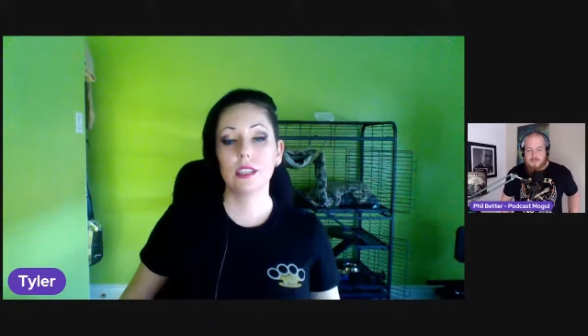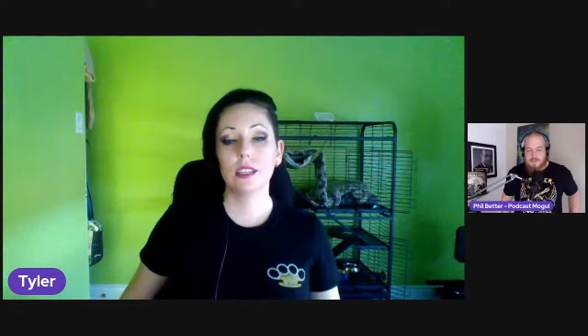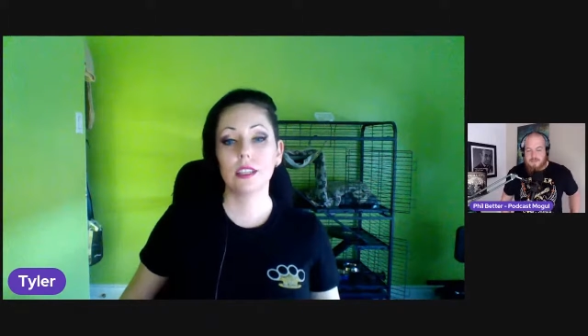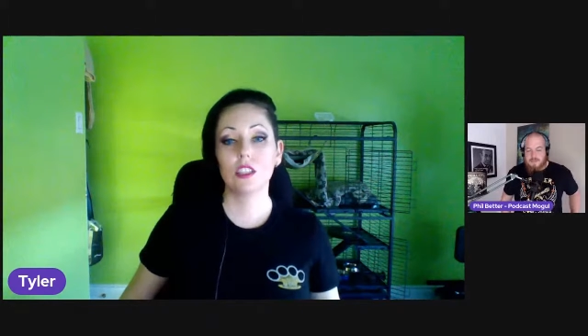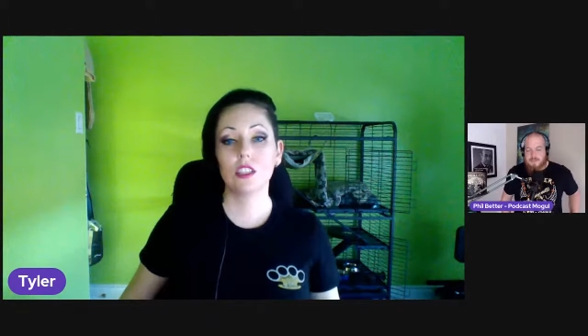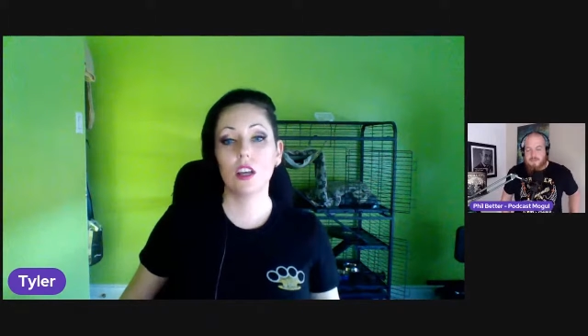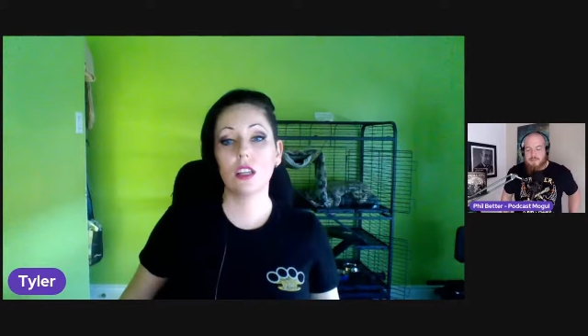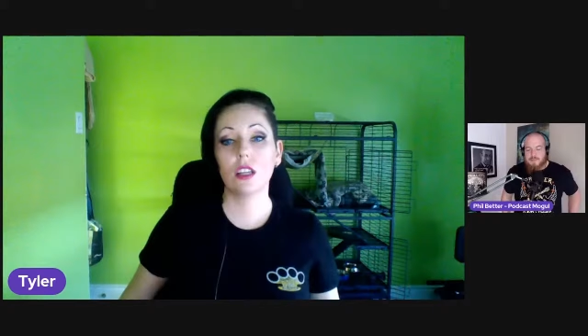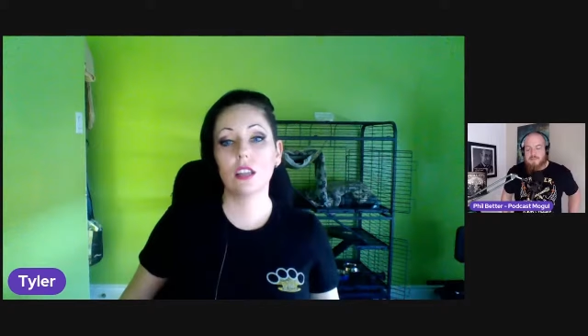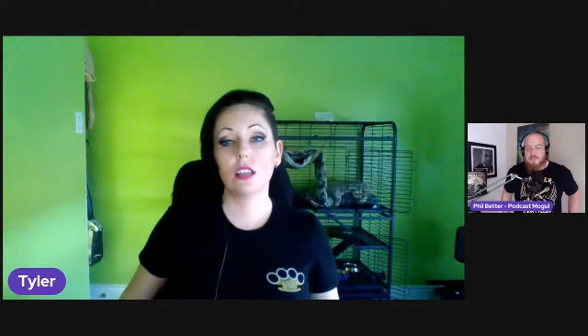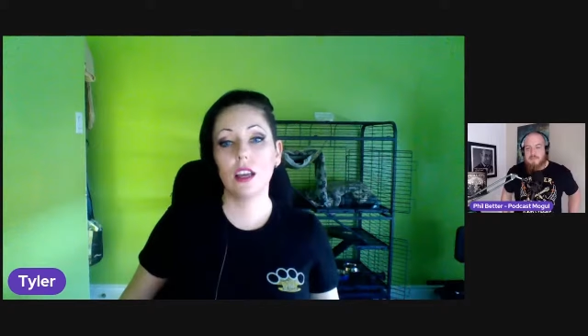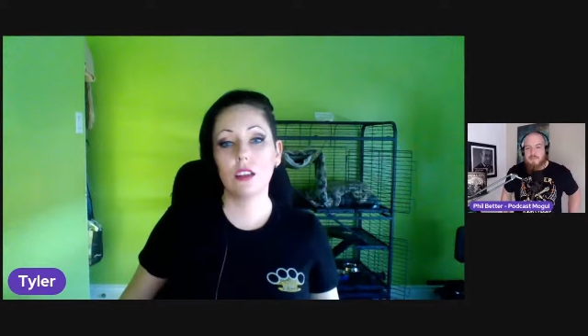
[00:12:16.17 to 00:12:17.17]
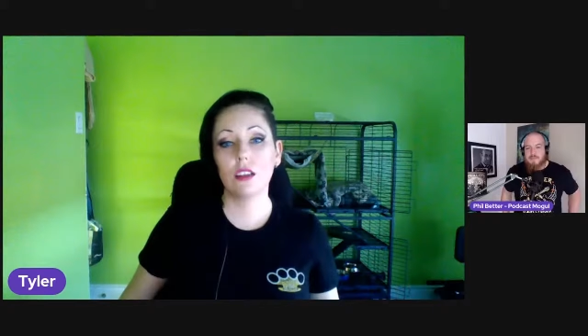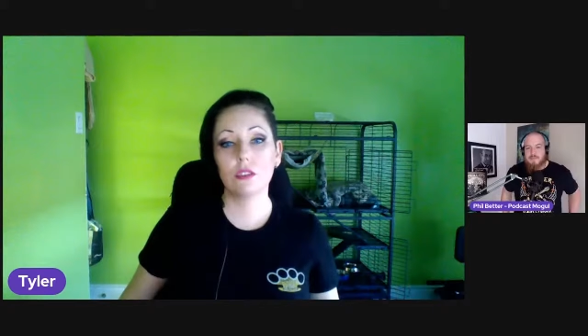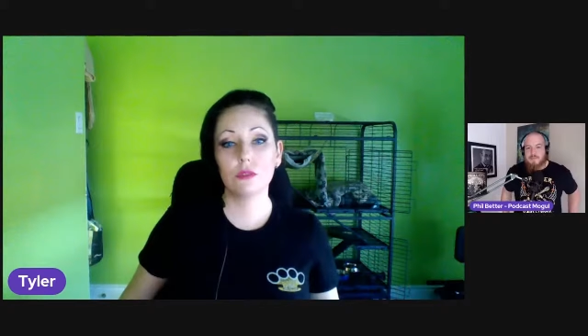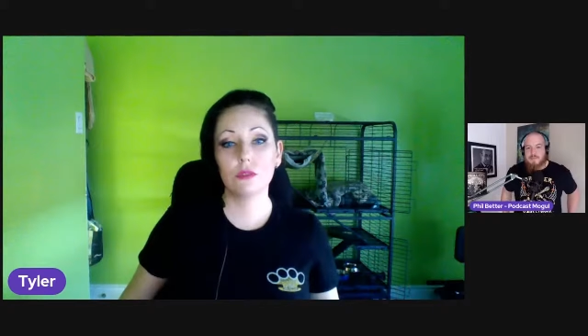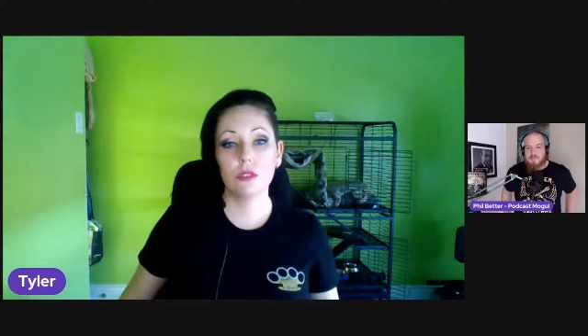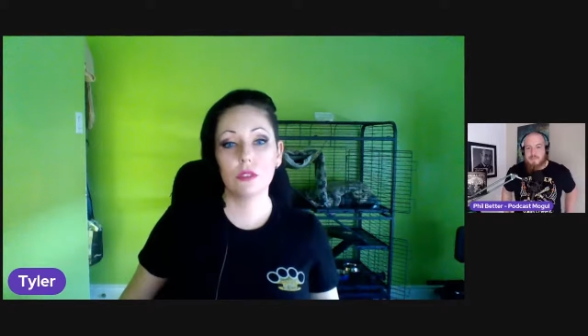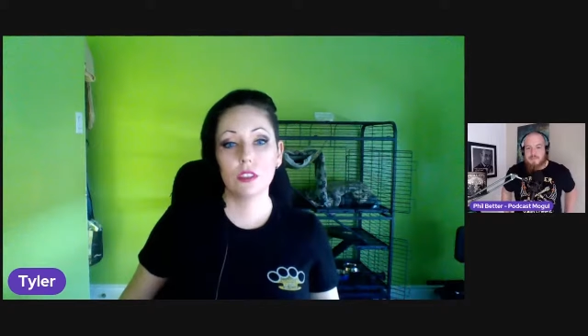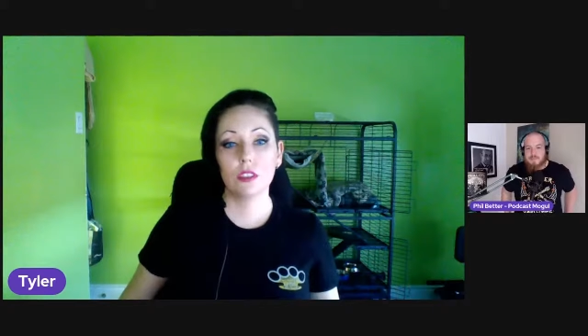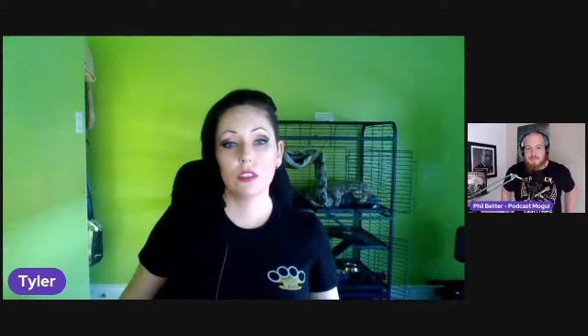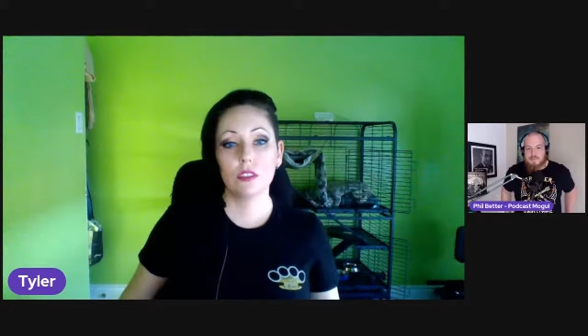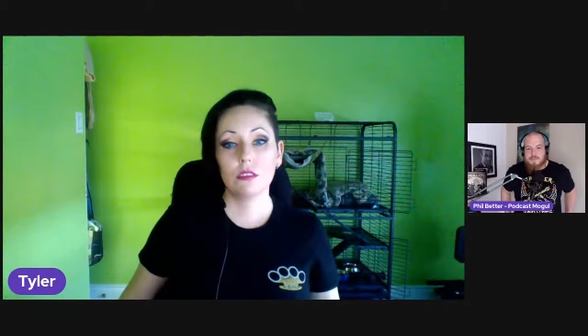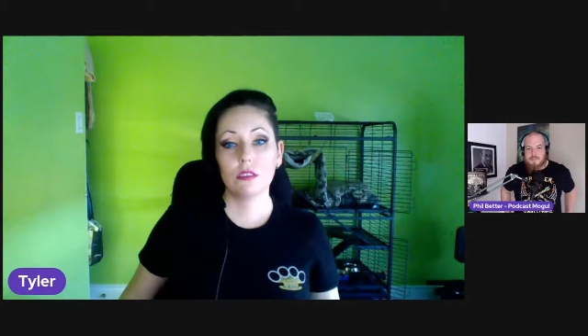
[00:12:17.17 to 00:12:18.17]
Let's not have
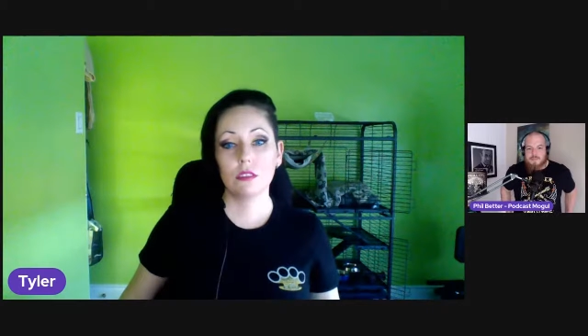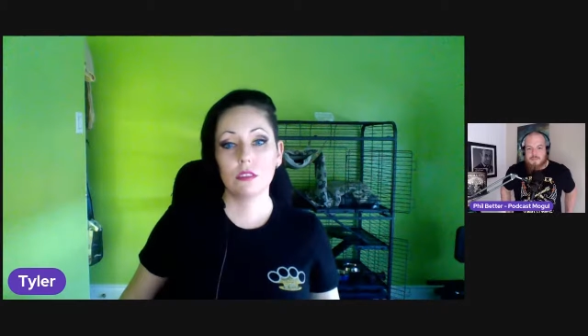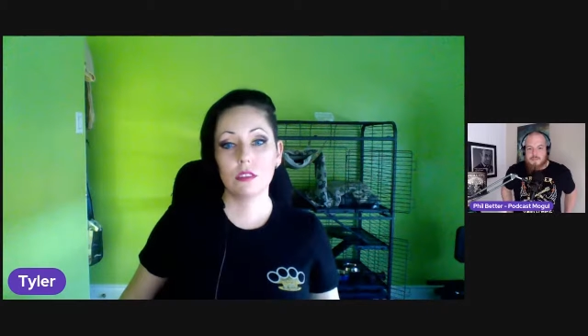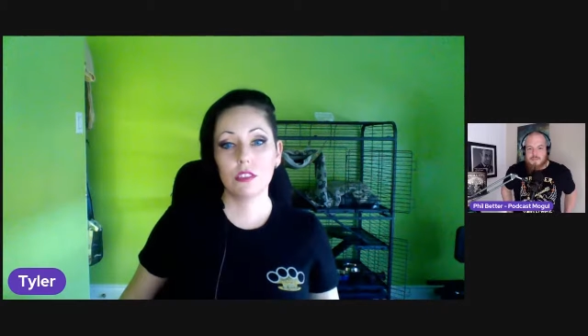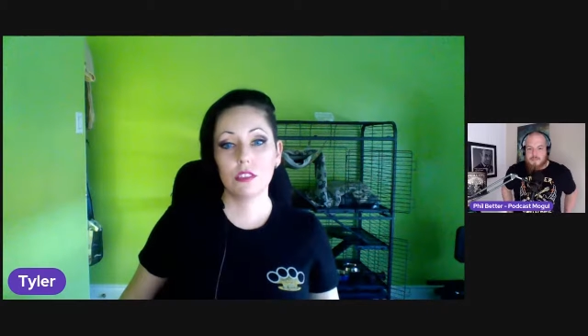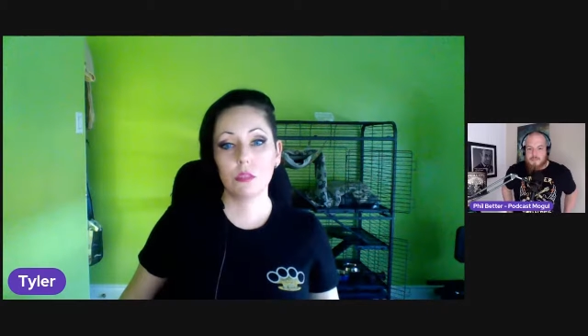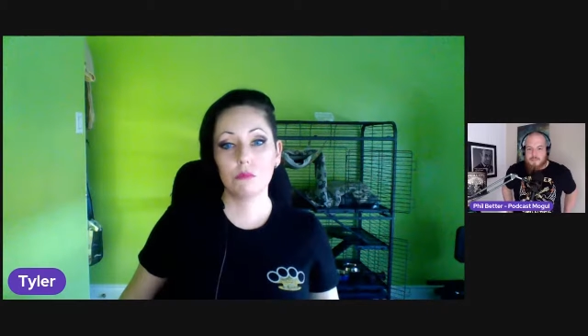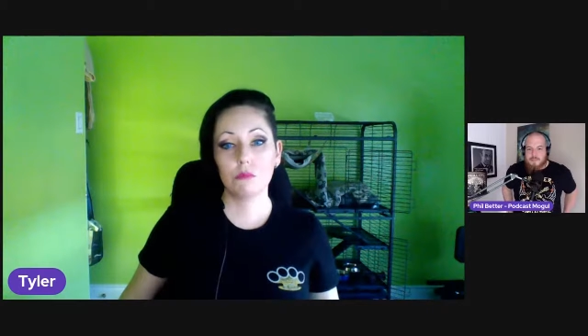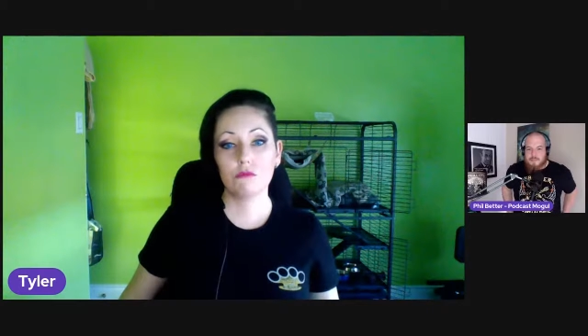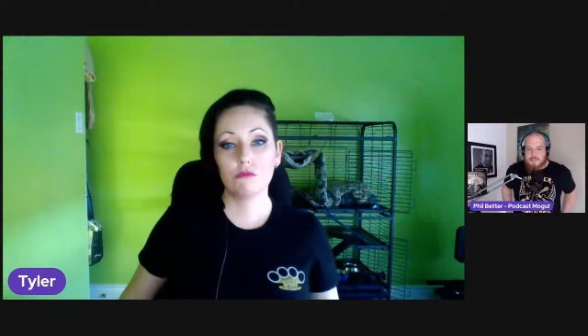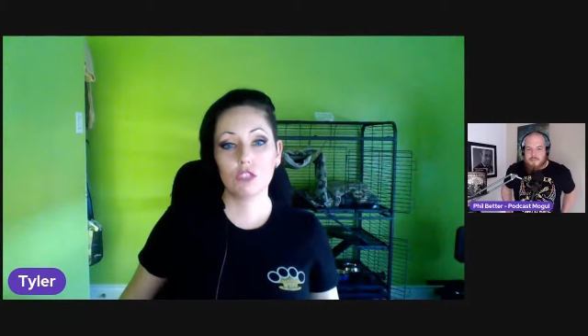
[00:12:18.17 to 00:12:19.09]
some